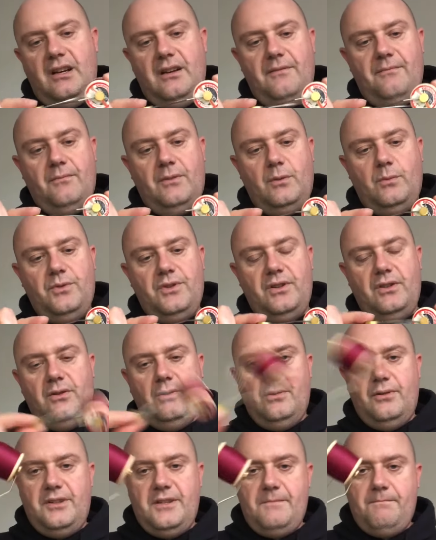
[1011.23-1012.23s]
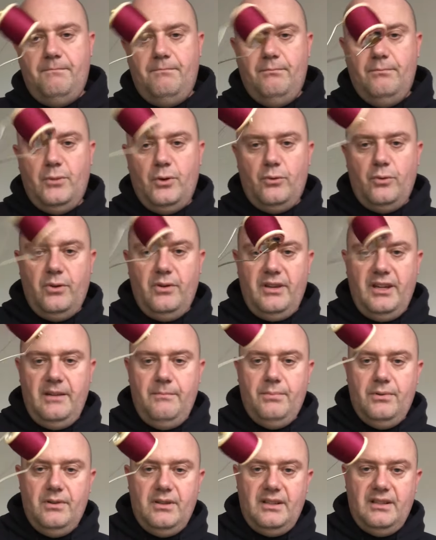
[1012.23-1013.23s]
what would you call this, maroony
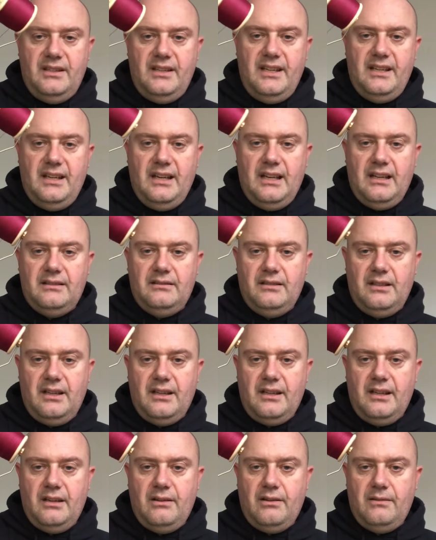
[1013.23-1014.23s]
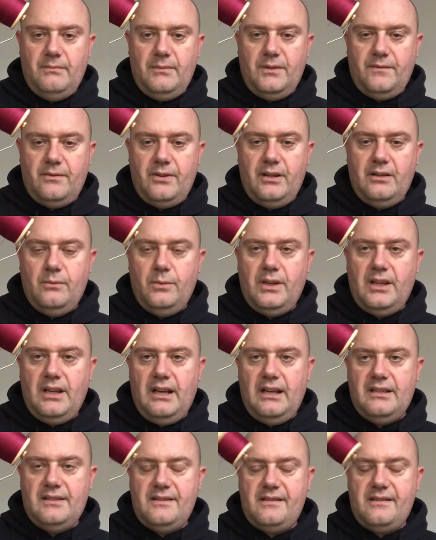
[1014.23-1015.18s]
burgundy colour. I don't know, I'm not very good with colours.